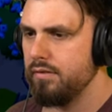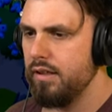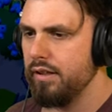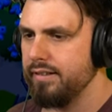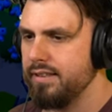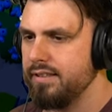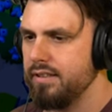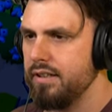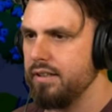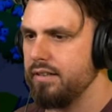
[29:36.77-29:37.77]
Oh, it's, it's in
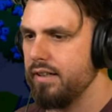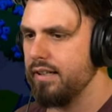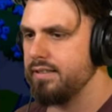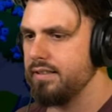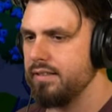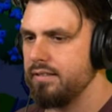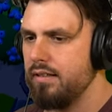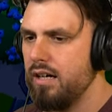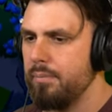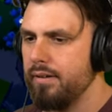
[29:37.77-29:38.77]
here. Okay, I see it.
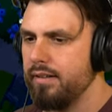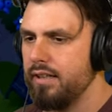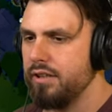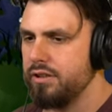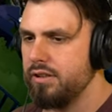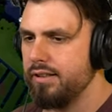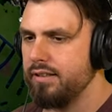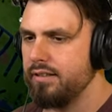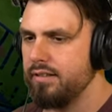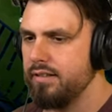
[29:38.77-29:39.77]
Oh my gosh, darn
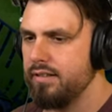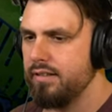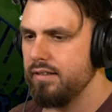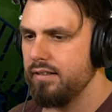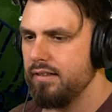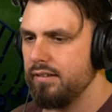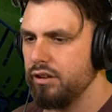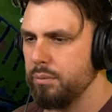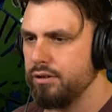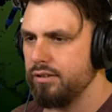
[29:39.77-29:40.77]
it. I
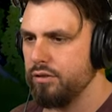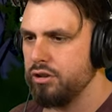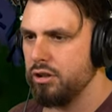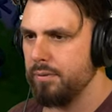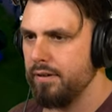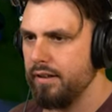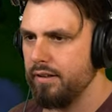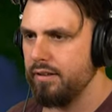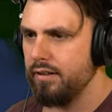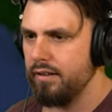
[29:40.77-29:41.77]
thought I would just like, recharge my
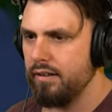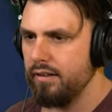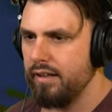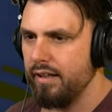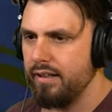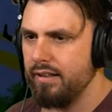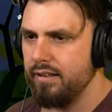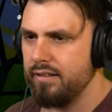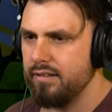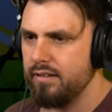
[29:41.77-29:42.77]
thing. Okay,
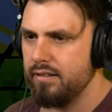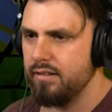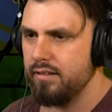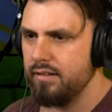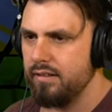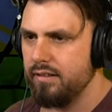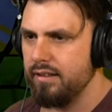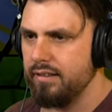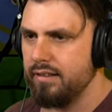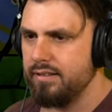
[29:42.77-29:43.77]
kill.
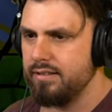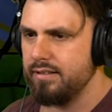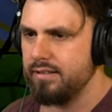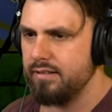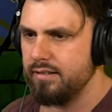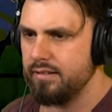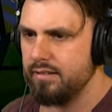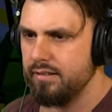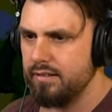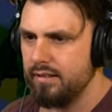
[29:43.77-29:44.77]
Kill this.
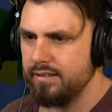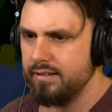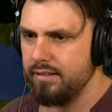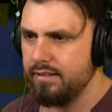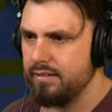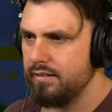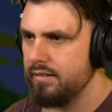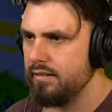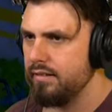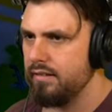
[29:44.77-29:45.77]
That's good.
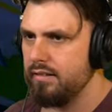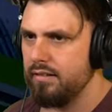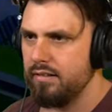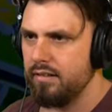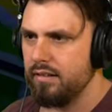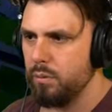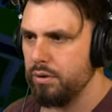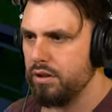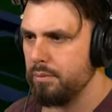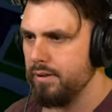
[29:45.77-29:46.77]
Where
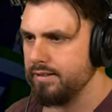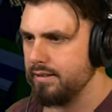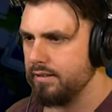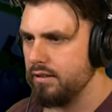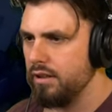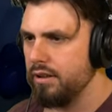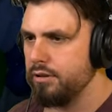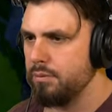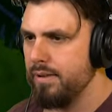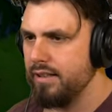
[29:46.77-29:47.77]
are the other bugs at? Oh, they're
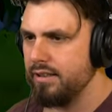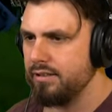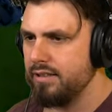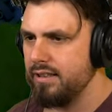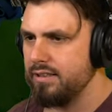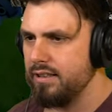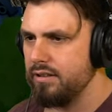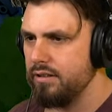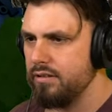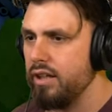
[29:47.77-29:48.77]
just making their things here,
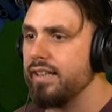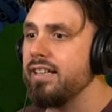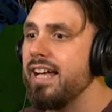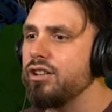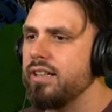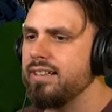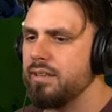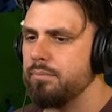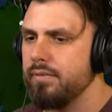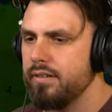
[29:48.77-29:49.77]
dude. Okay, it actually kills
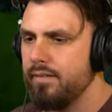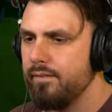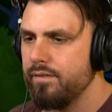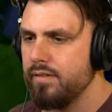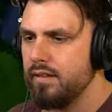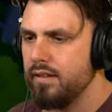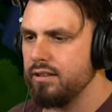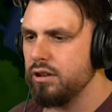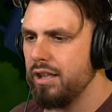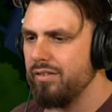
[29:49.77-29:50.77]
them.
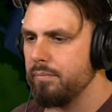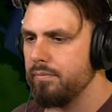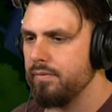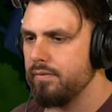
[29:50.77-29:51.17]
It's all of them.